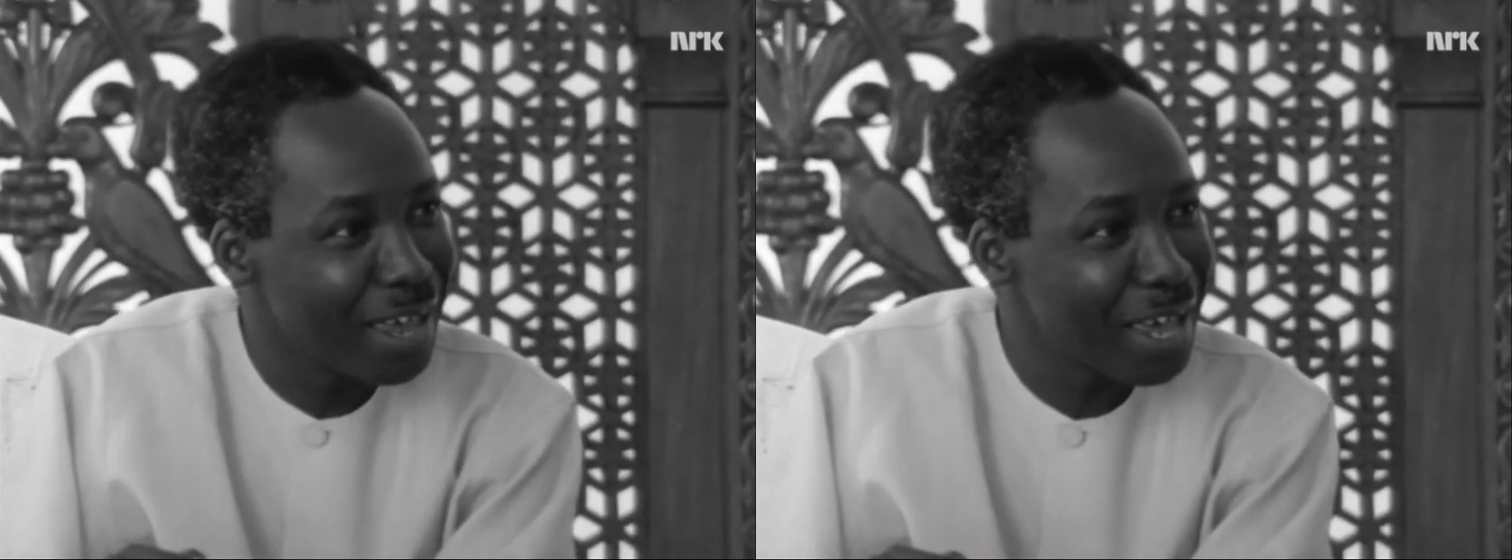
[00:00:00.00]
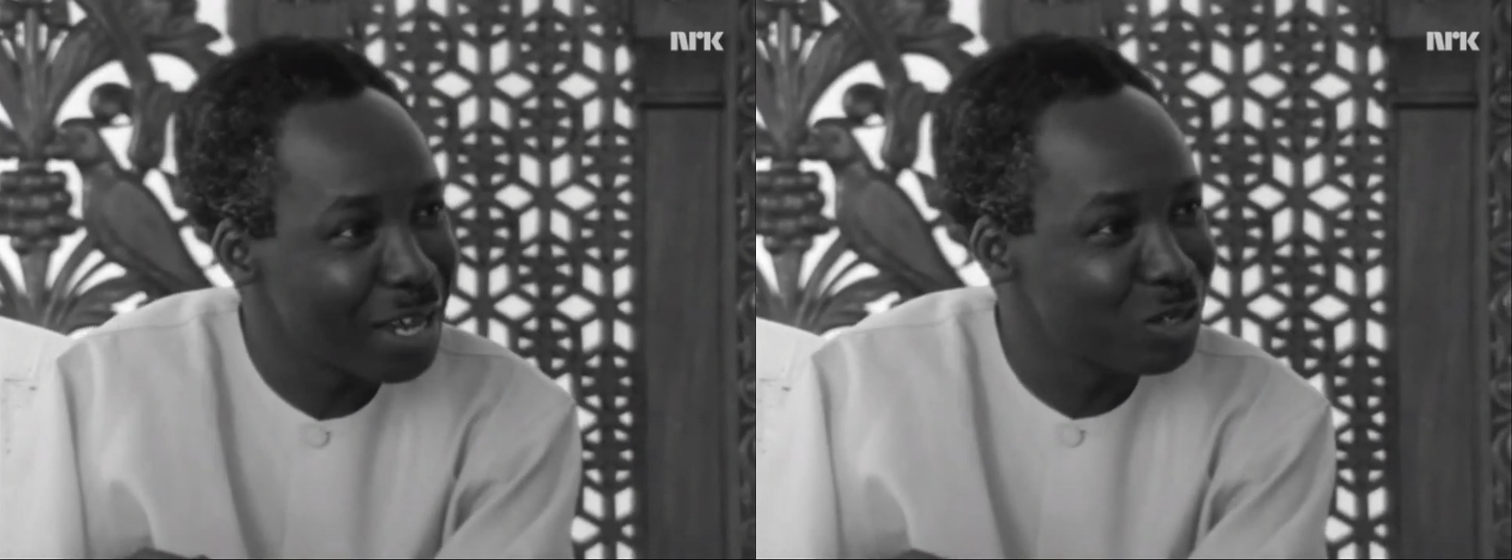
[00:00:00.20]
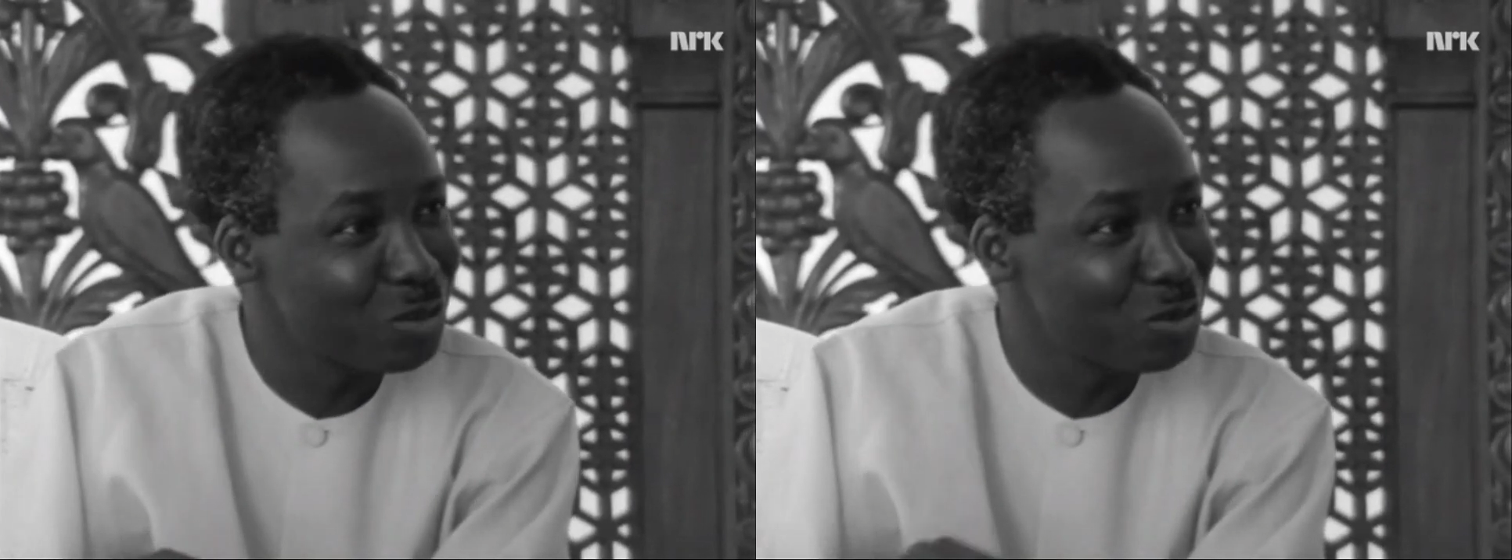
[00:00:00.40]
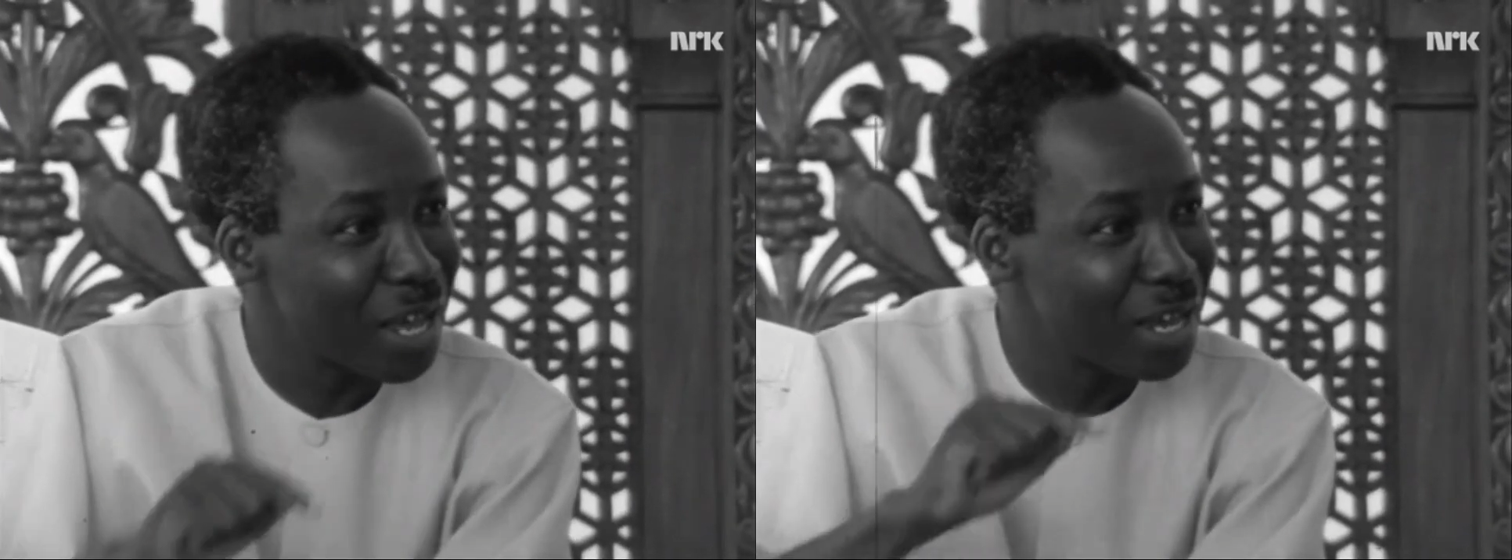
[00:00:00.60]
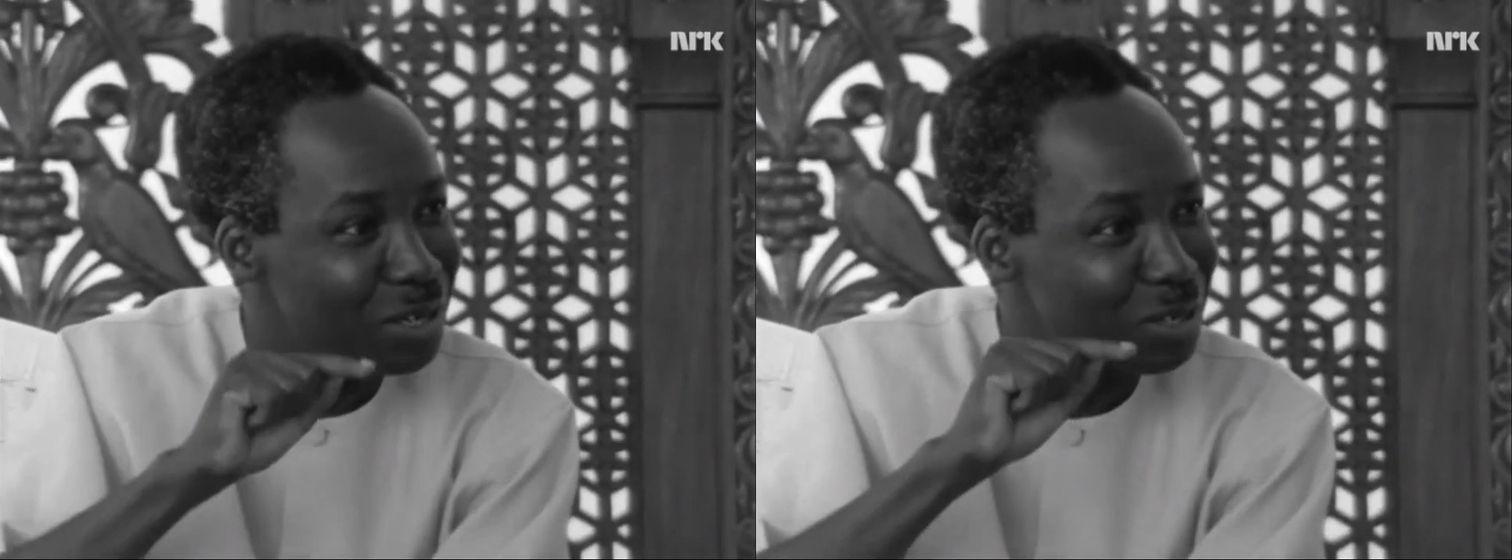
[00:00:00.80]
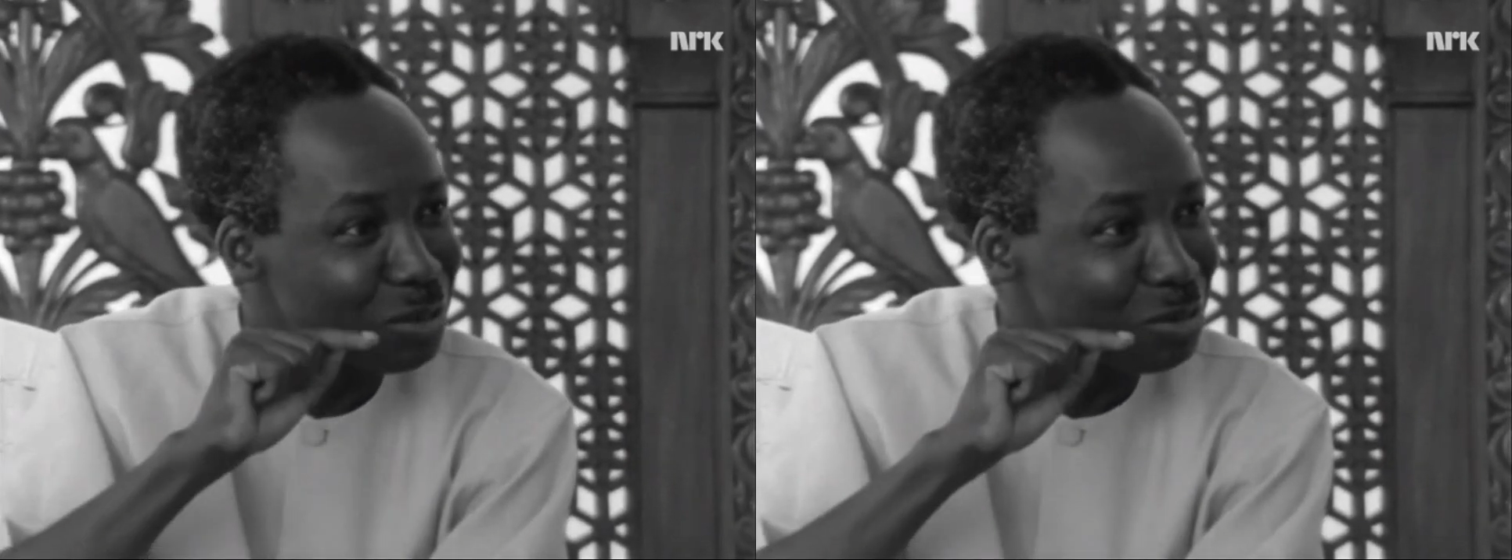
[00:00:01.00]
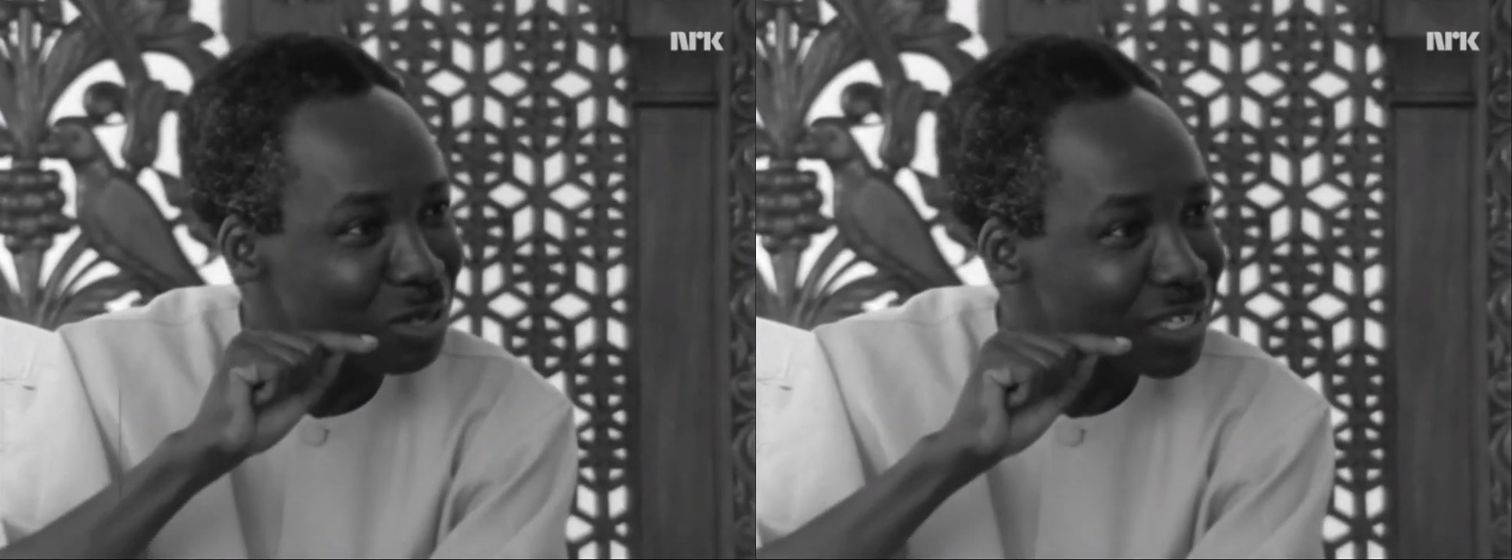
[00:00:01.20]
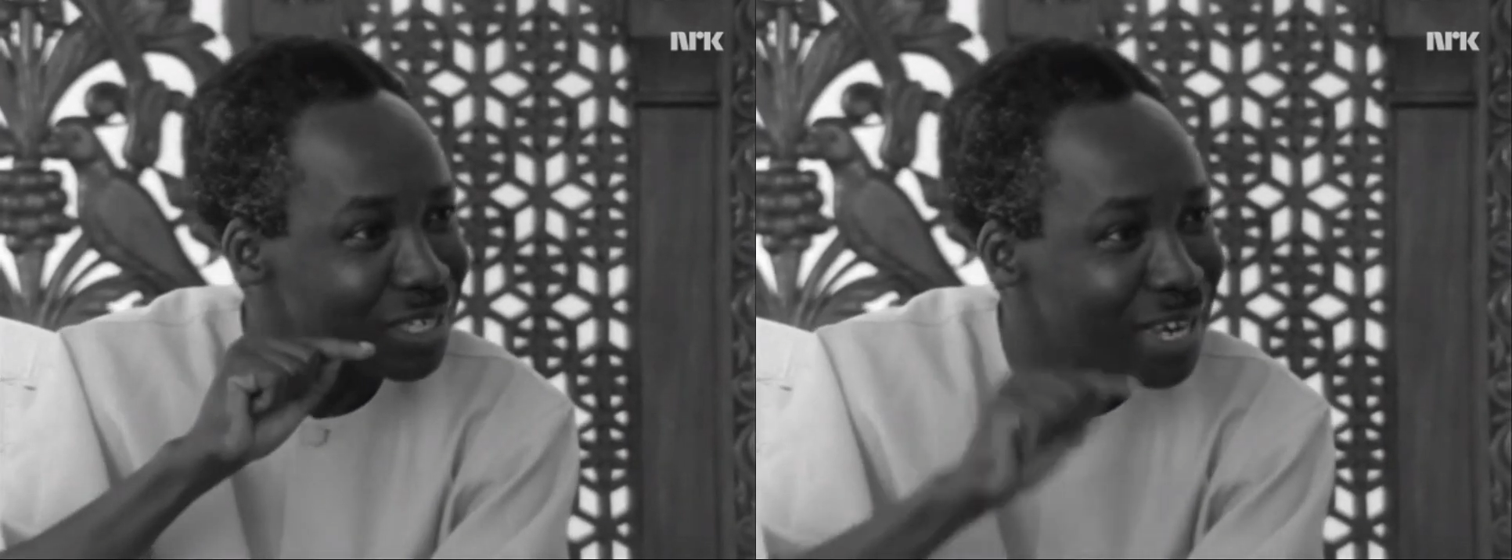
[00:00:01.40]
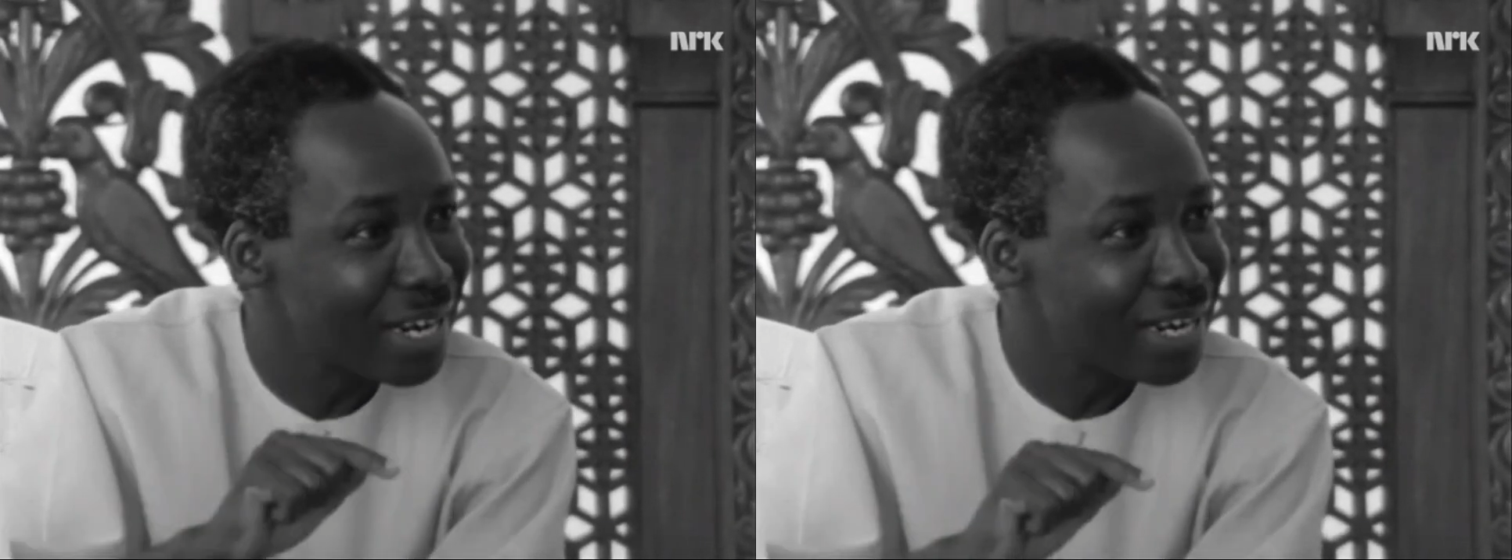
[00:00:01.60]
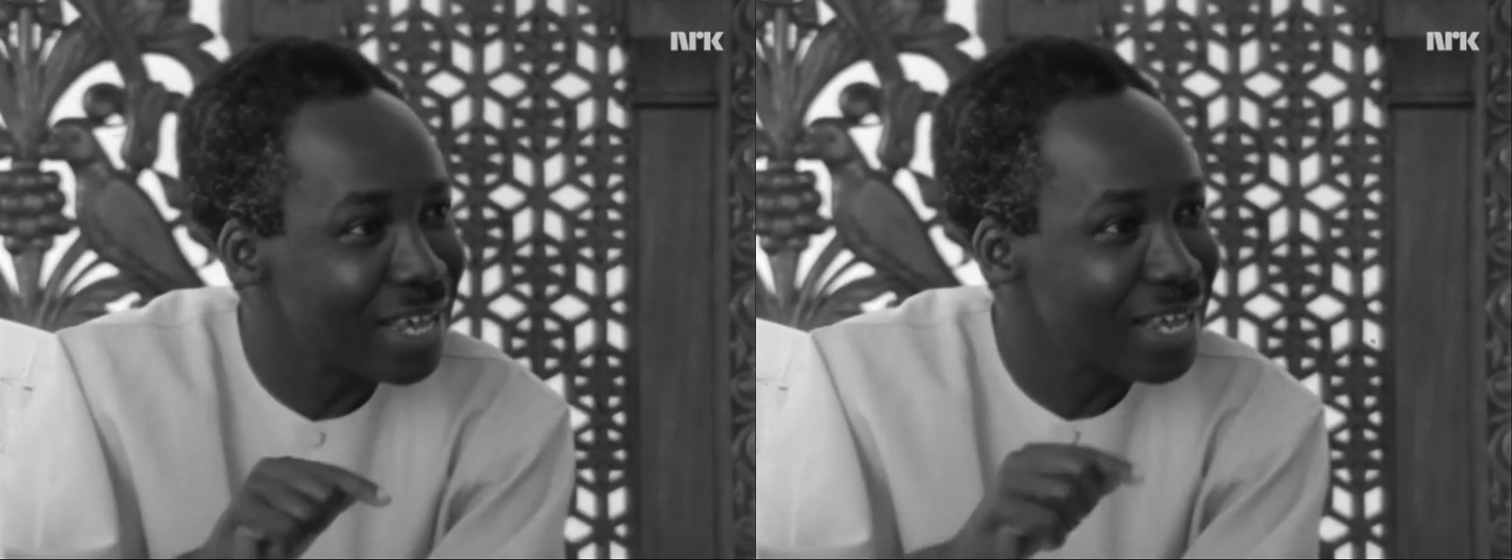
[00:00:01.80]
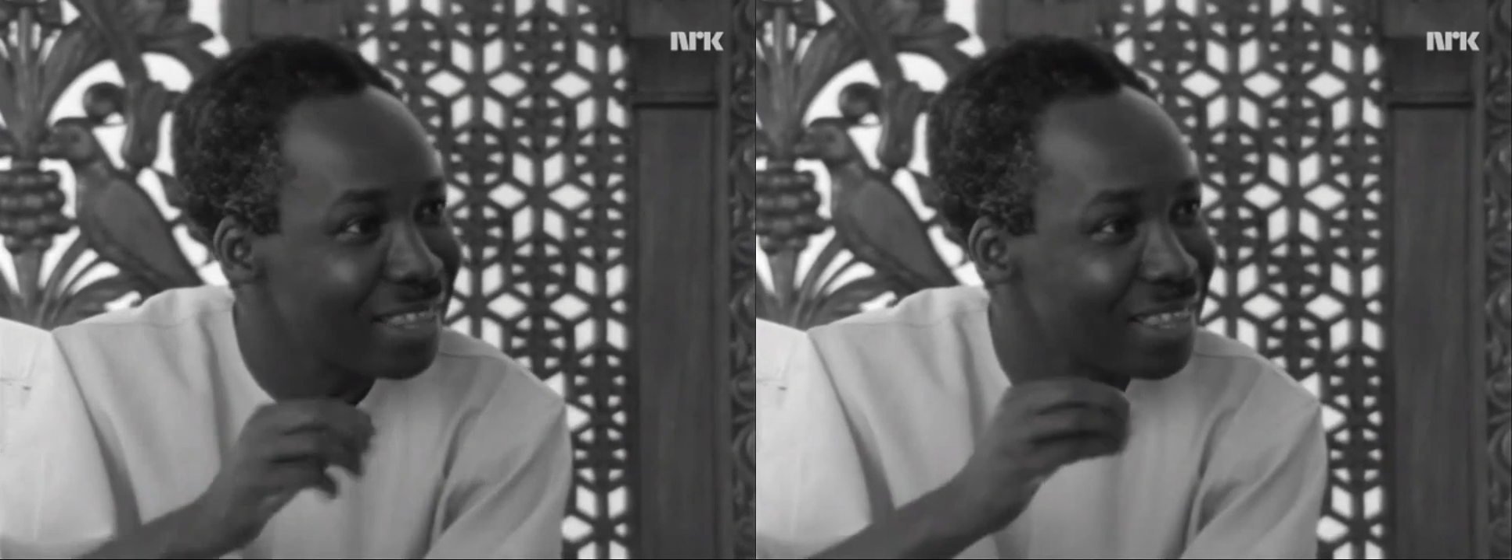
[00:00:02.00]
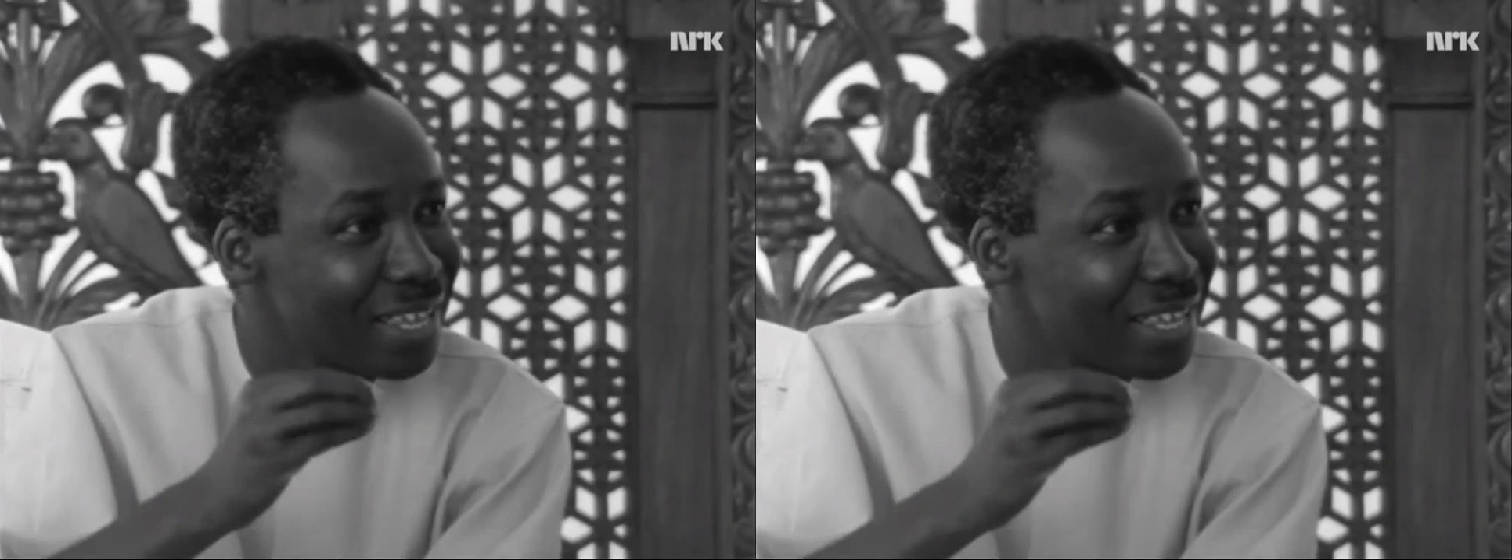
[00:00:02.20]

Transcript: and to study